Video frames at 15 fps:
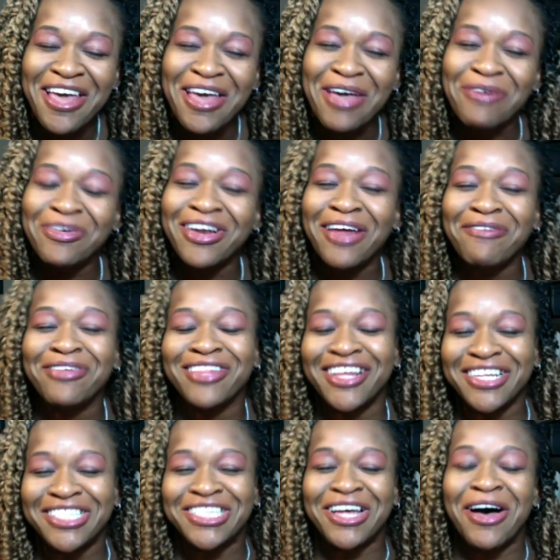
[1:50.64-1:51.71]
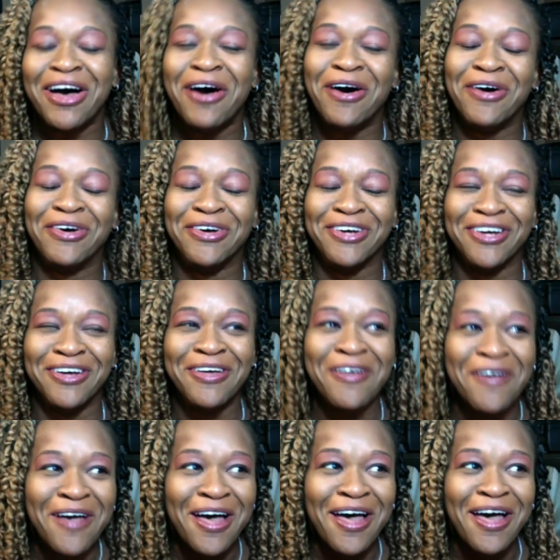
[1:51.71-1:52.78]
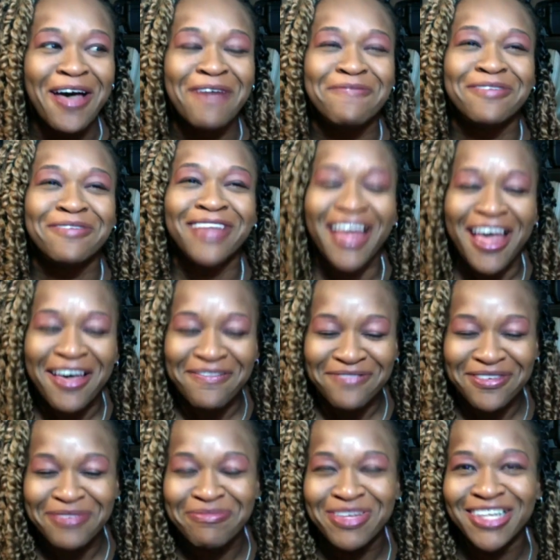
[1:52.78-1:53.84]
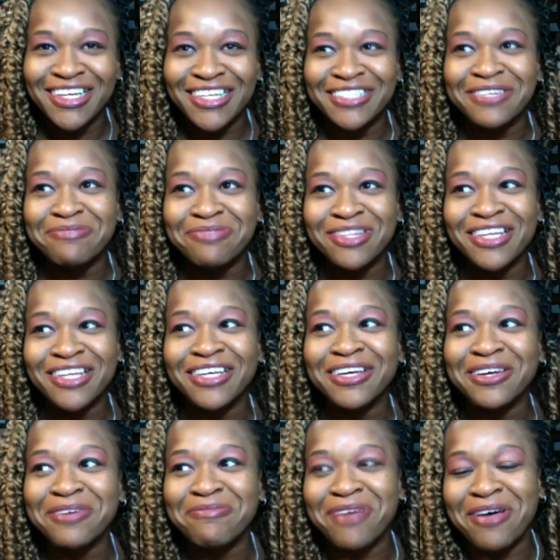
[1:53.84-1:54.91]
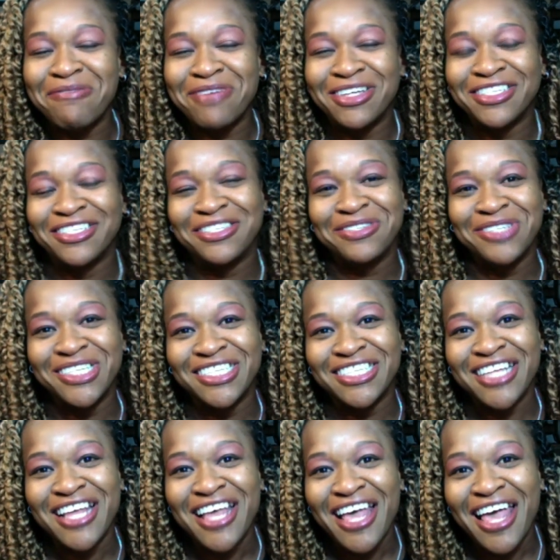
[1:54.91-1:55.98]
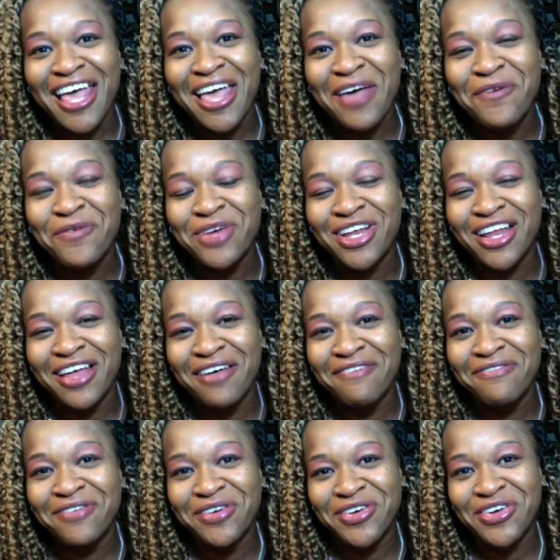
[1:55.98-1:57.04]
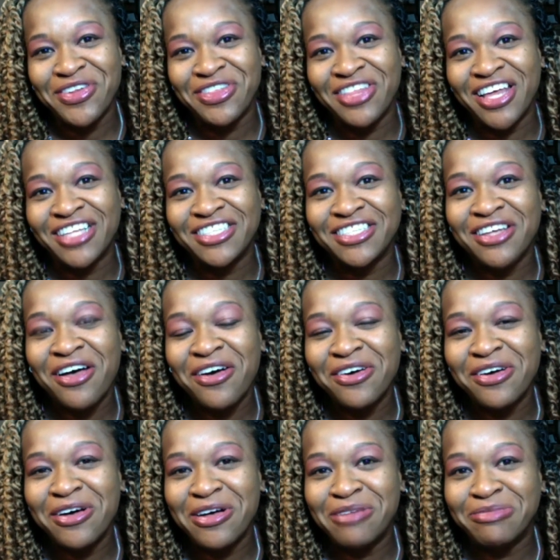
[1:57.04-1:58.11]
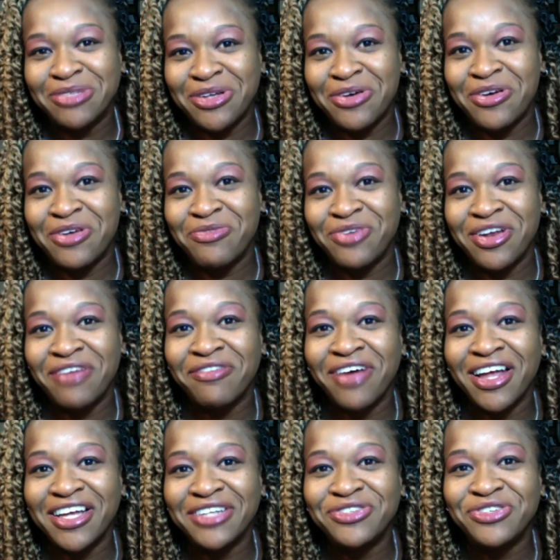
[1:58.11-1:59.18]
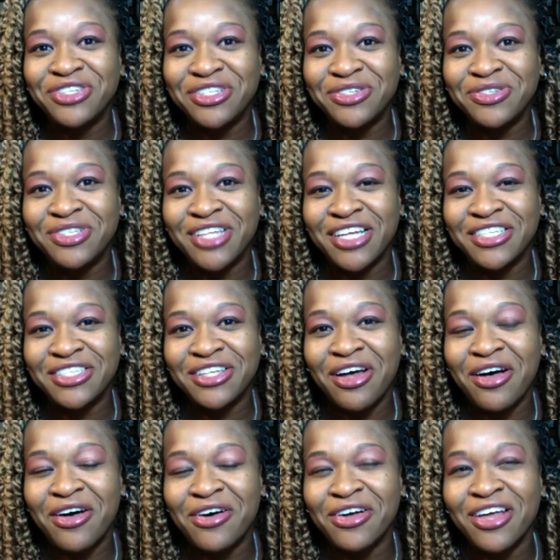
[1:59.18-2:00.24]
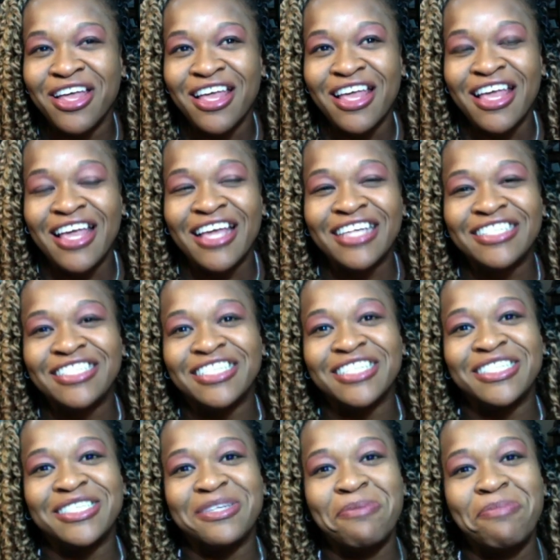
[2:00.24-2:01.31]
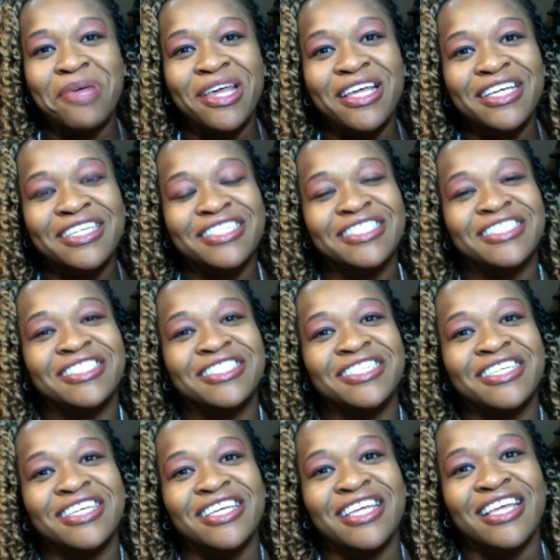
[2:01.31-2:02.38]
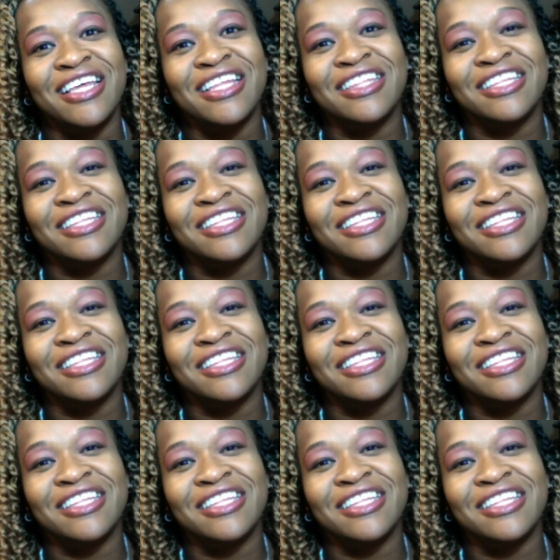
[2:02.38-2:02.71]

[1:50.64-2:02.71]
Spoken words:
And whenever that song, I'm laughing because I'm thinking about my students. And whenever that song comes on, whenever I introduce that song, it's just a piece in the